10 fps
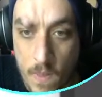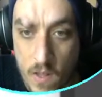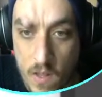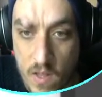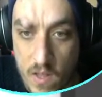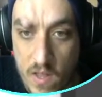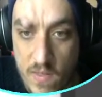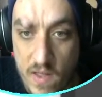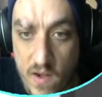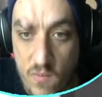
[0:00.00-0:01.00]
And
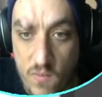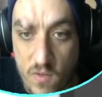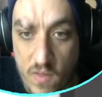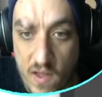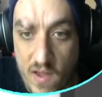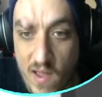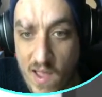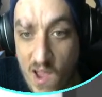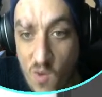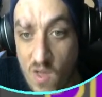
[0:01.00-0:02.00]
then we've done that
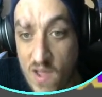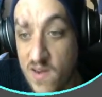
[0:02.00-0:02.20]
outline.